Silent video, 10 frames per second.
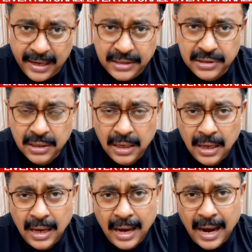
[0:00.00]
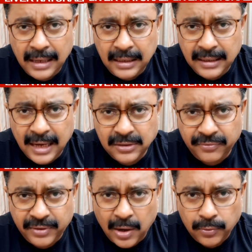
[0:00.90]
range, and in case
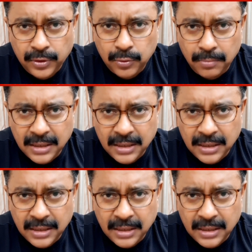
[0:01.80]
of doubt, you